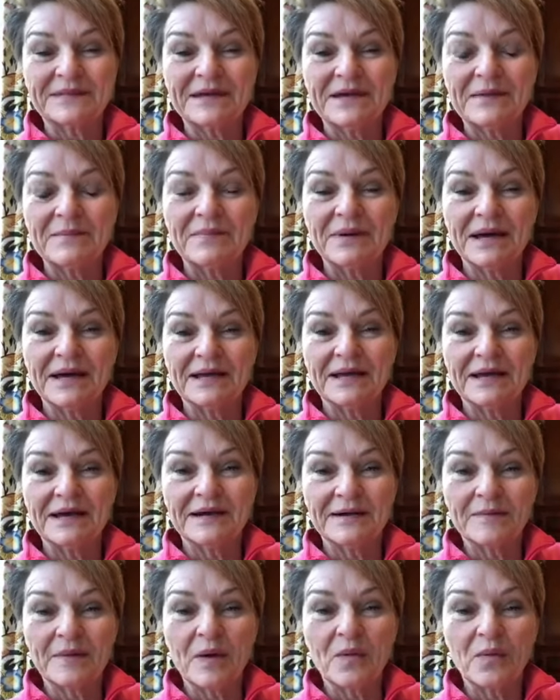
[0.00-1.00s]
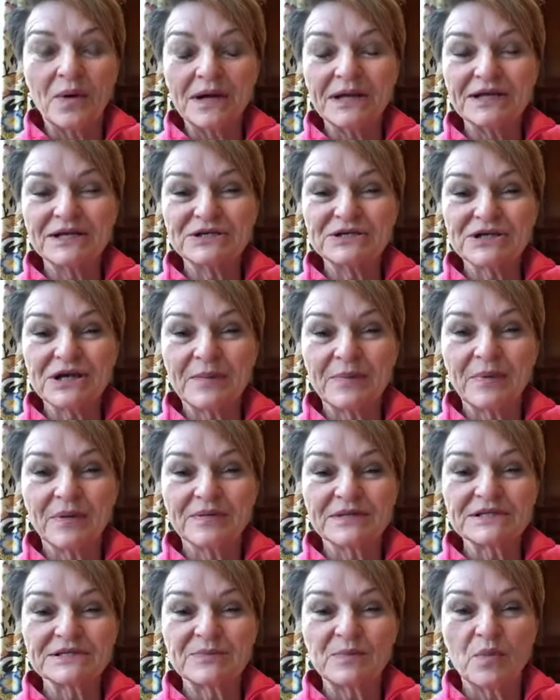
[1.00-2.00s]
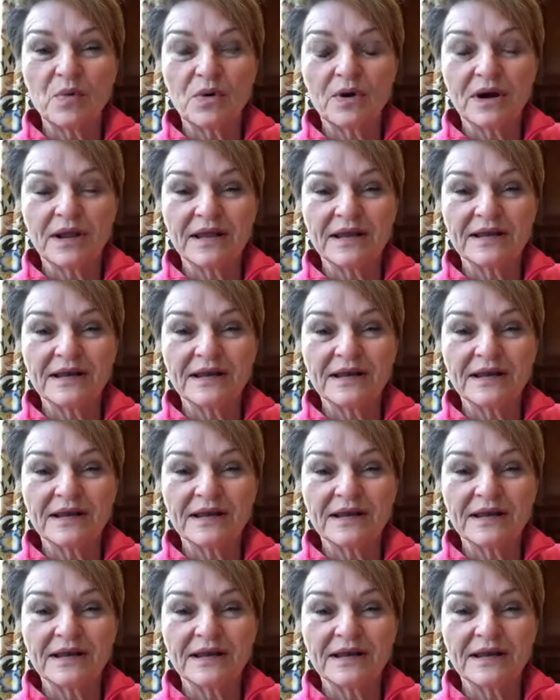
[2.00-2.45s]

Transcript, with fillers: But um, I wanted to jump on this morning.